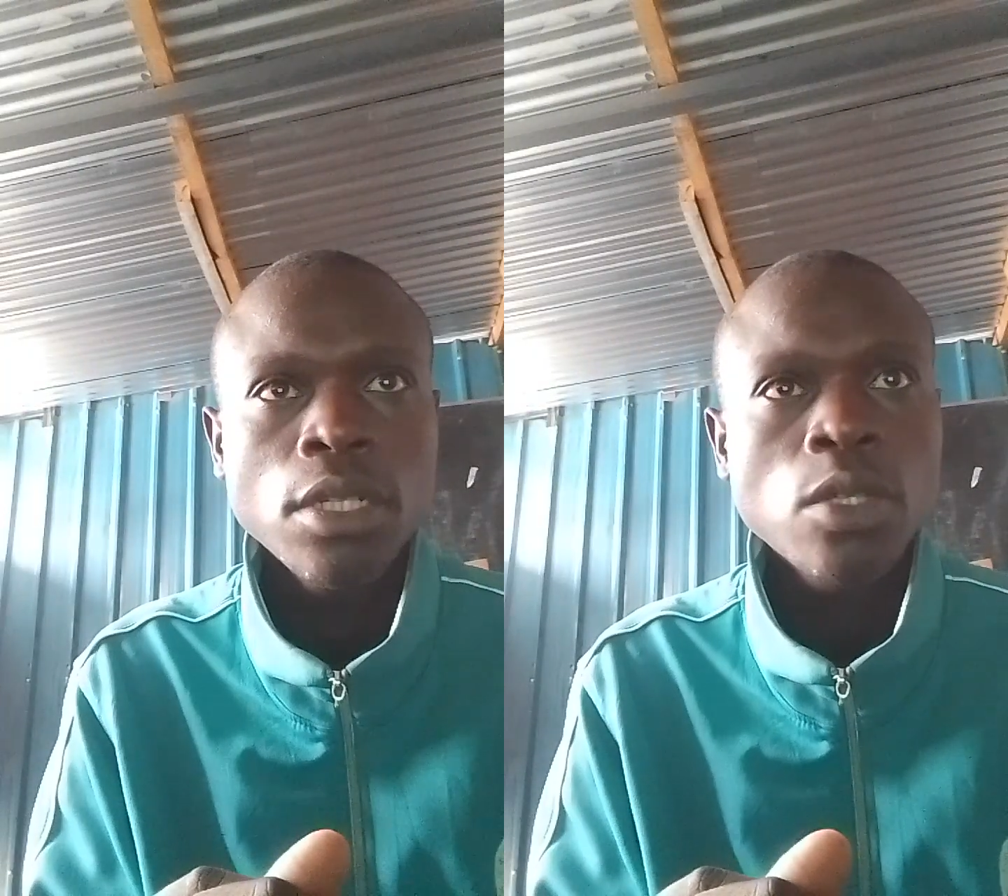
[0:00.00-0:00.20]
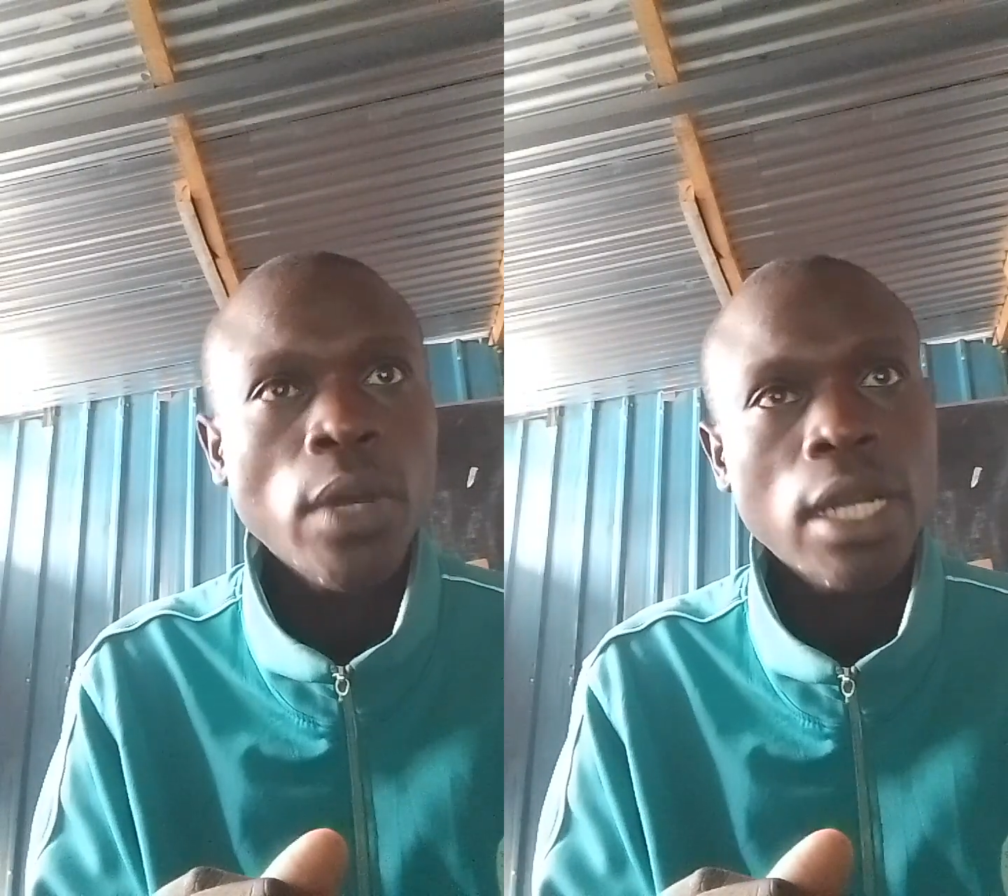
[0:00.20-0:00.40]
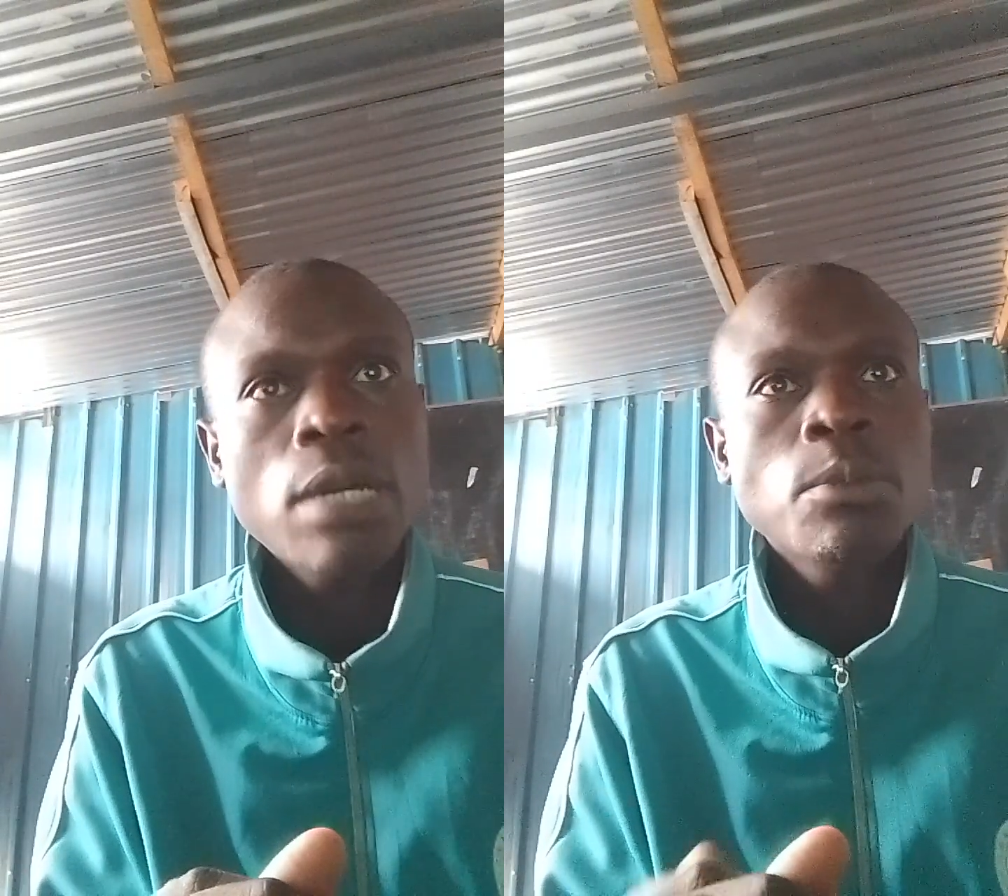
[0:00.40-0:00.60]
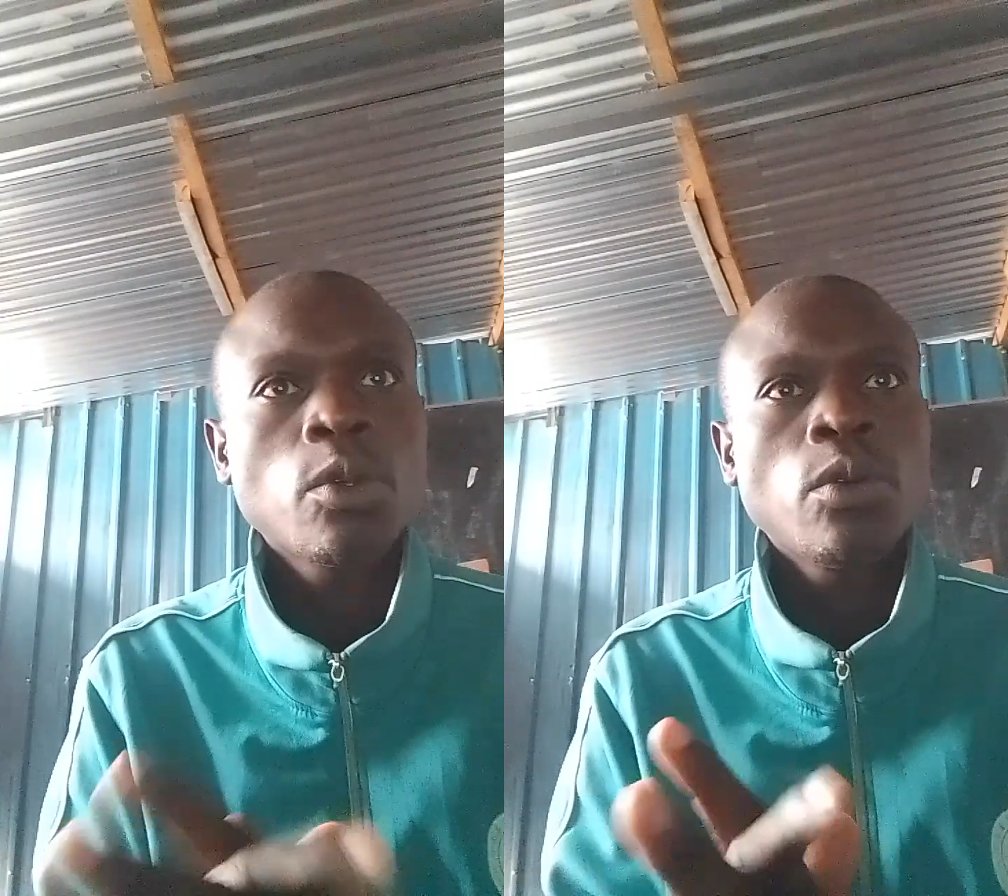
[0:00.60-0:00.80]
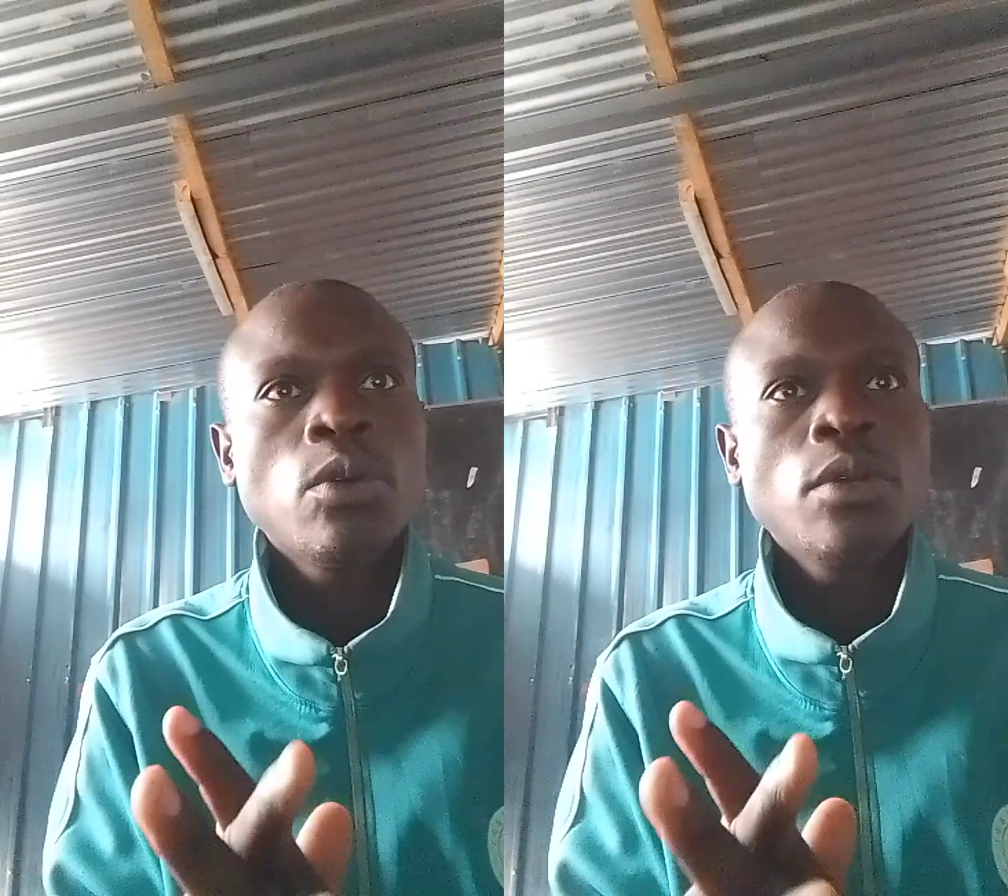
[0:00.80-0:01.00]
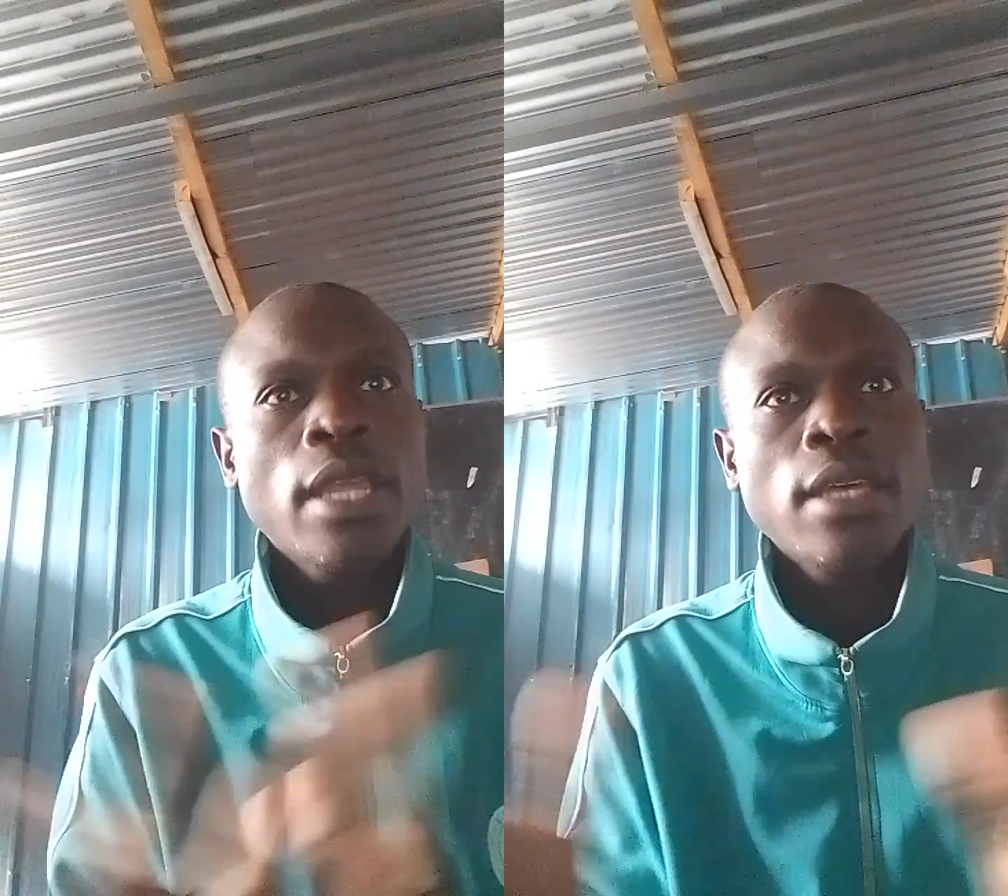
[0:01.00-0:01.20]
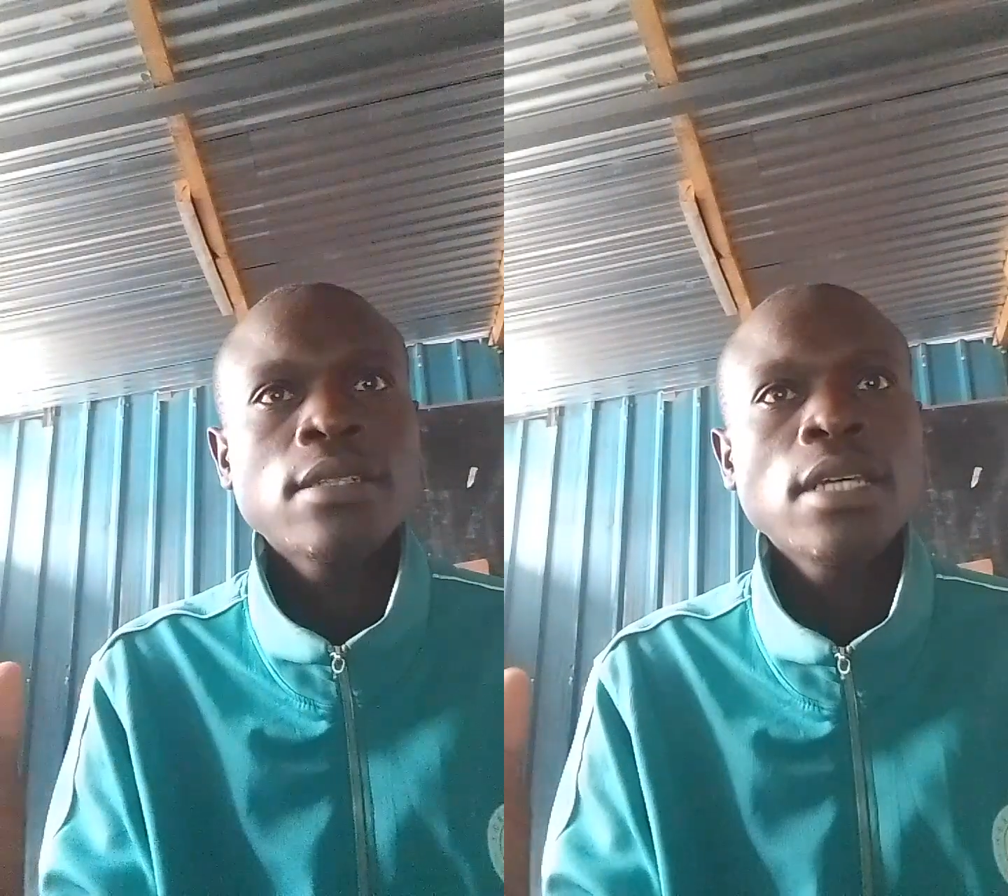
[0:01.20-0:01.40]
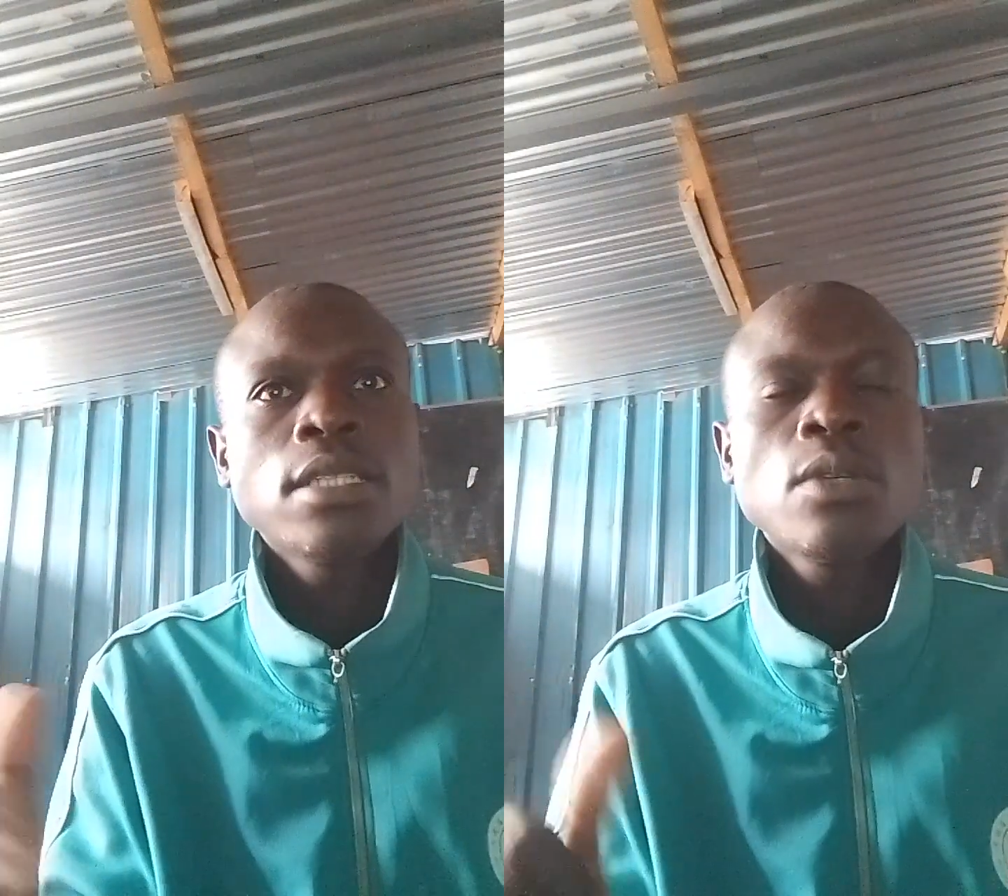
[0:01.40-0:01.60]
So, welcome to the
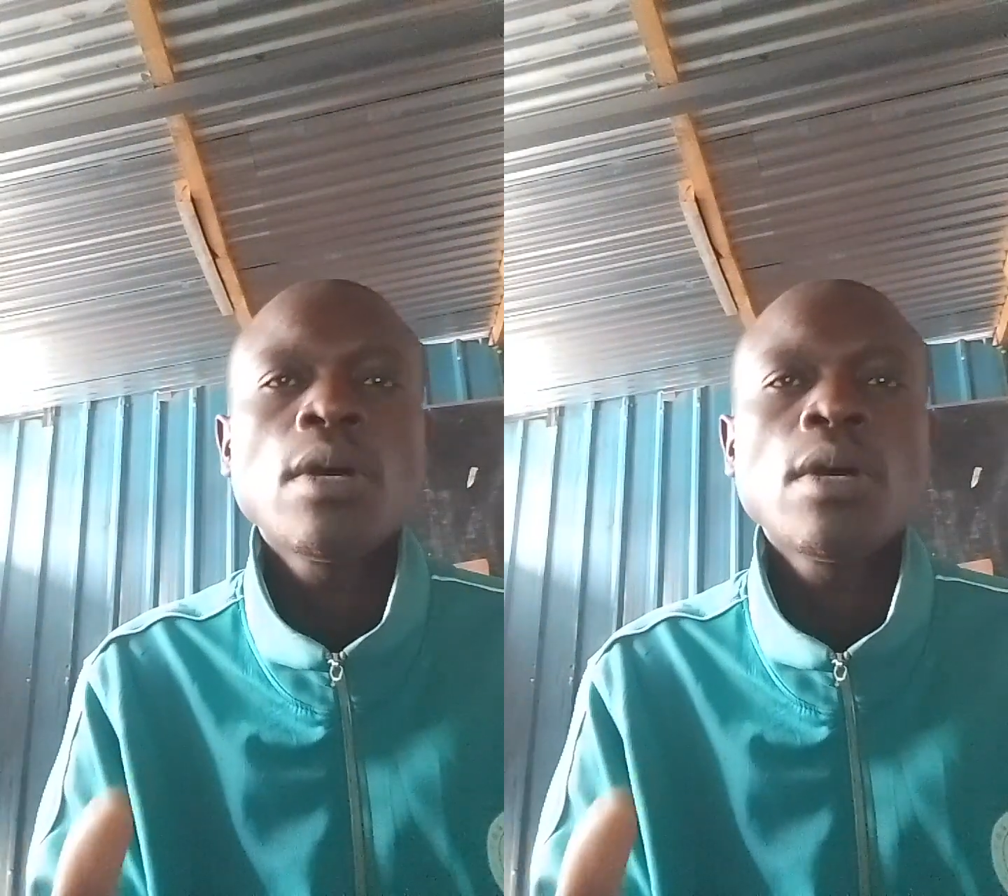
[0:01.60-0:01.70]
exciting